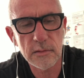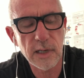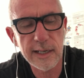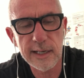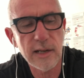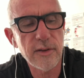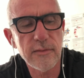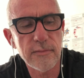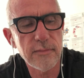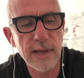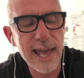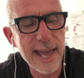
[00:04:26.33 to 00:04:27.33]
I don't know
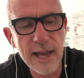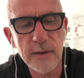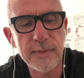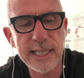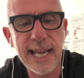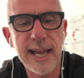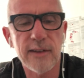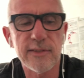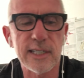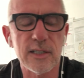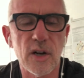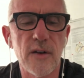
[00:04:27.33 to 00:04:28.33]
how many hours
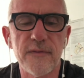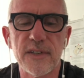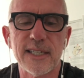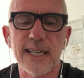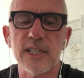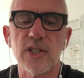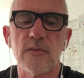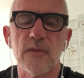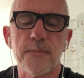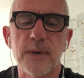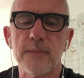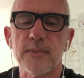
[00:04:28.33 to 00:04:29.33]
in conversation
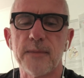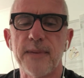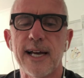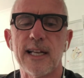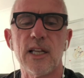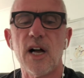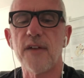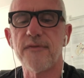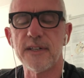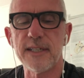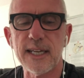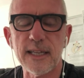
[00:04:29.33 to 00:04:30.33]
with people about life
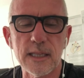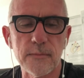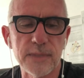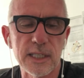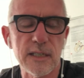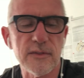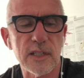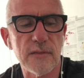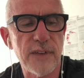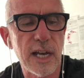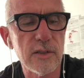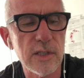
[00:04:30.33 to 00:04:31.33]
and death and beliefs and
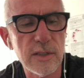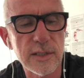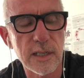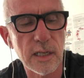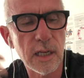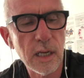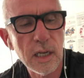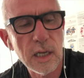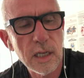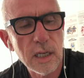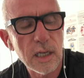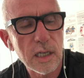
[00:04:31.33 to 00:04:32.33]
values and
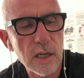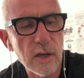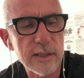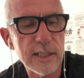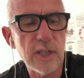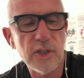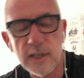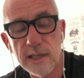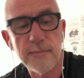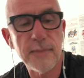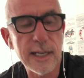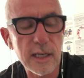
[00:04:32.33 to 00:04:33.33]
cognition
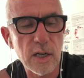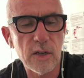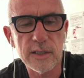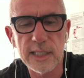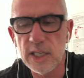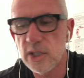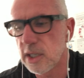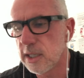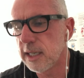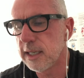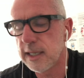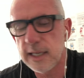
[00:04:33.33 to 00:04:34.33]
and
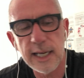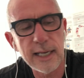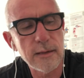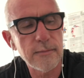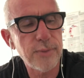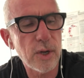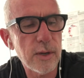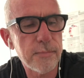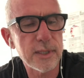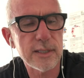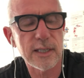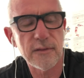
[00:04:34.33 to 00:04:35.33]
metacognition and
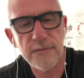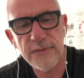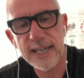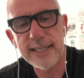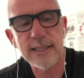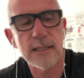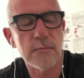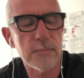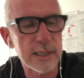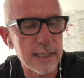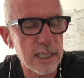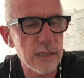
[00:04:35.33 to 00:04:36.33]
purpose and faith and
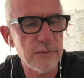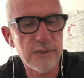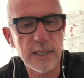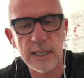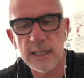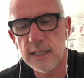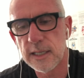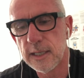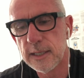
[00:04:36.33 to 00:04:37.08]
belief and